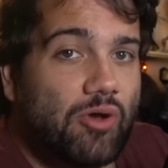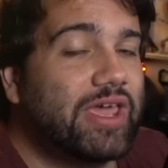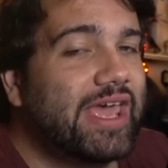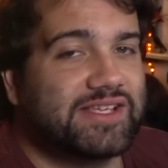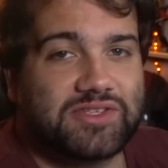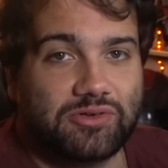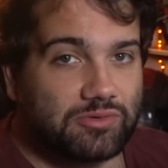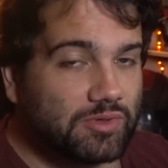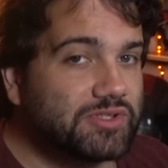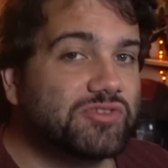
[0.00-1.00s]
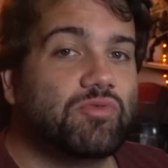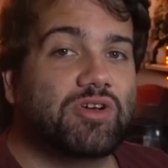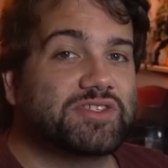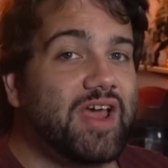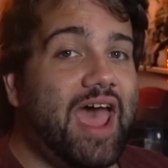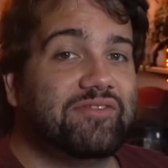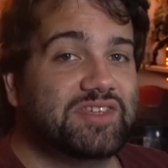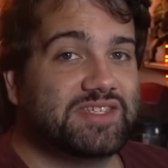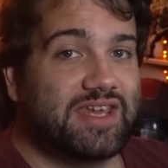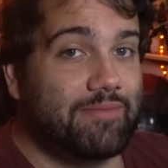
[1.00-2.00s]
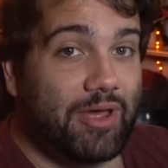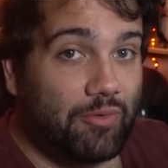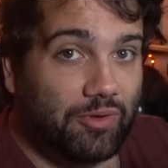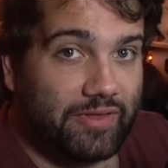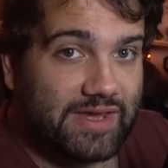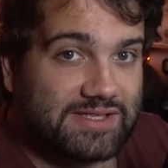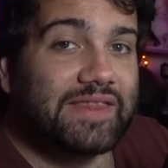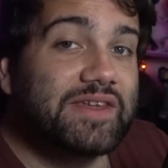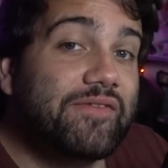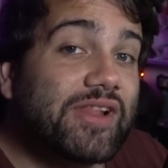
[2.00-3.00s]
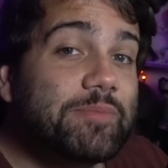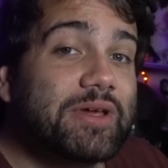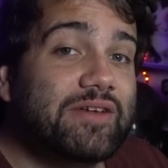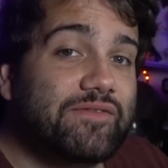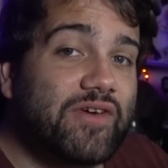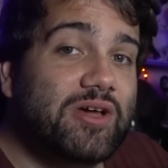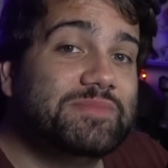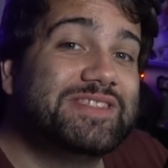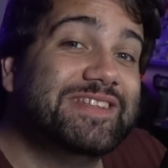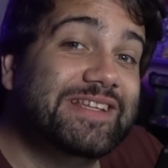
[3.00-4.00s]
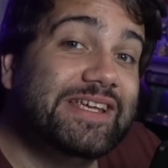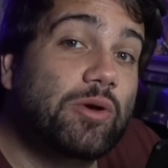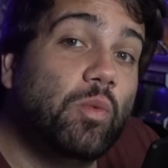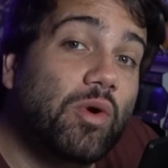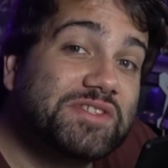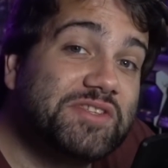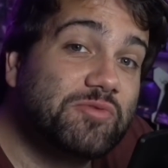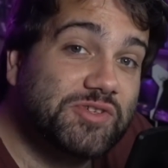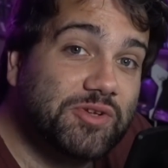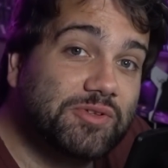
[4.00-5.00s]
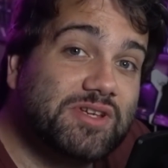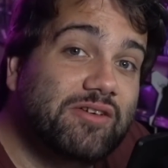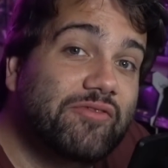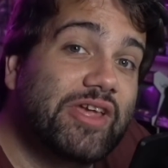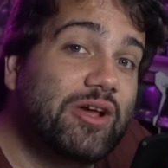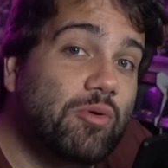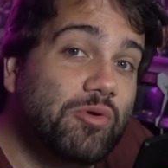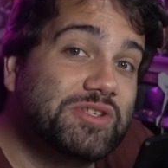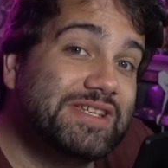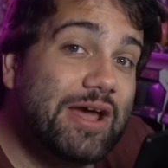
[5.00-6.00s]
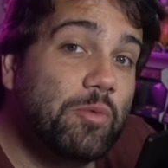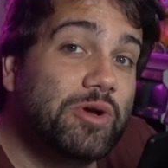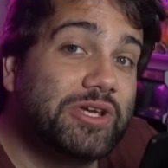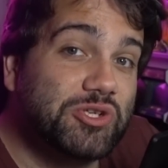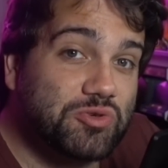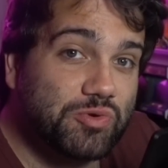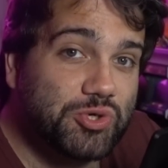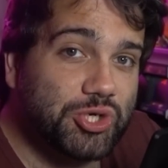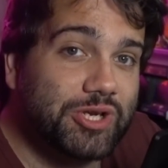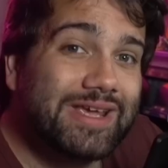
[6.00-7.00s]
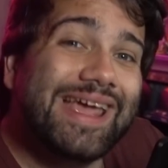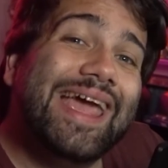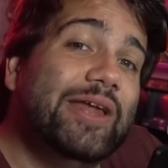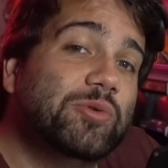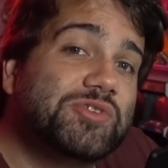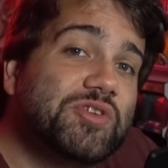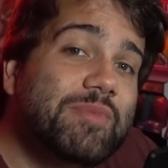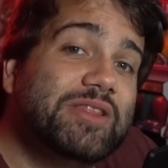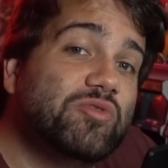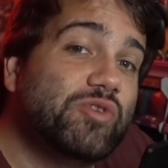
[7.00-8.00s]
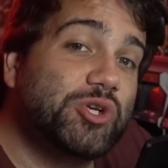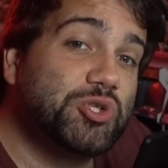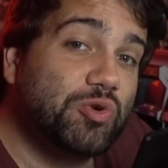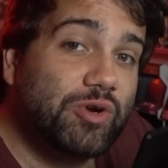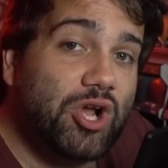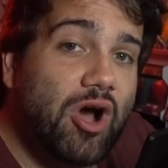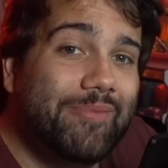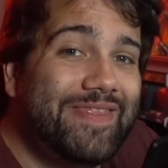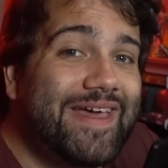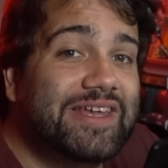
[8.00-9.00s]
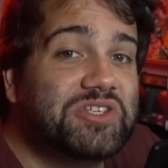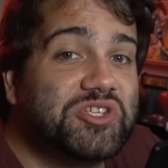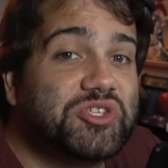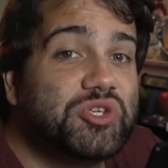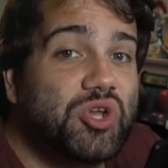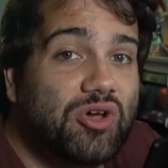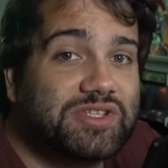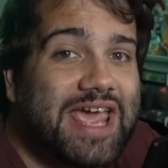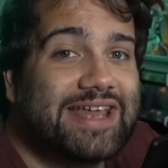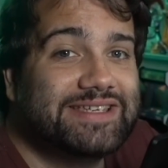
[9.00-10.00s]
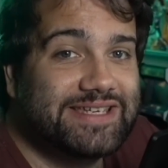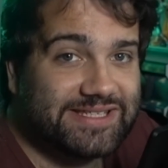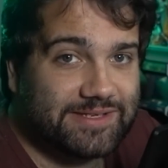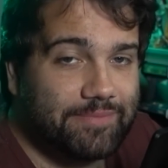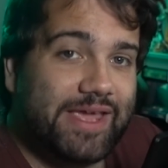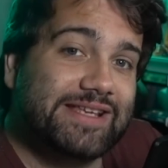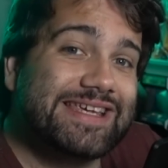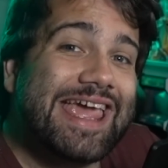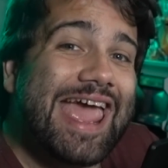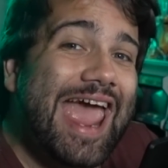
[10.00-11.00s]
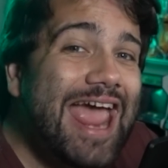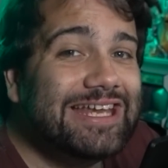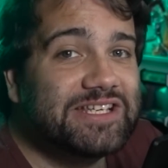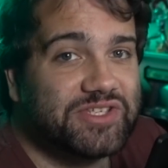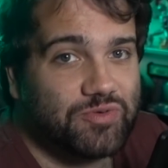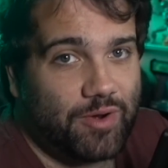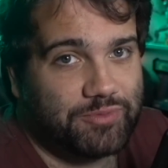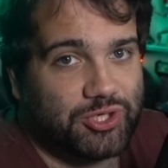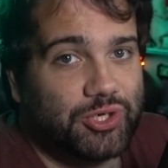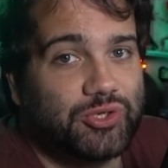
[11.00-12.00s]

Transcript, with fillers: Okay, so what does Rockstar have to say about all this? The developer confirmed the leak was the result of a quote network intrusion. It also made the reassuring comment that it does not anticipate any disruption